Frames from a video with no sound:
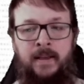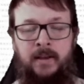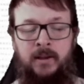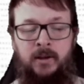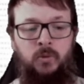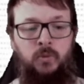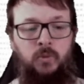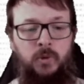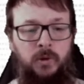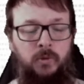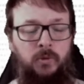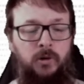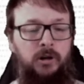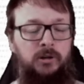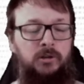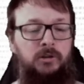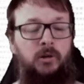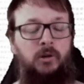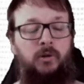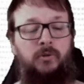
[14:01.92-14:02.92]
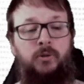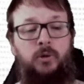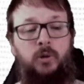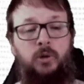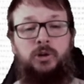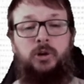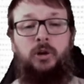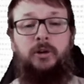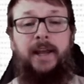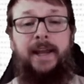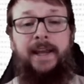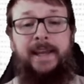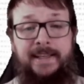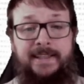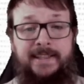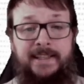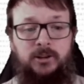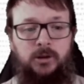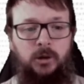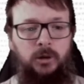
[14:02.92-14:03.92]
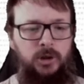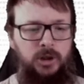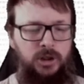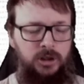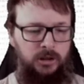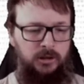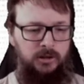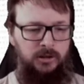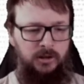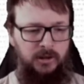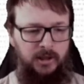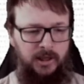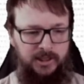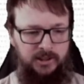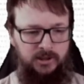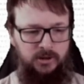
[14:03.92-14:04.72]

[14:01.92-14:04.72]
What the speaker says: We worked, of course, on easy solution, as you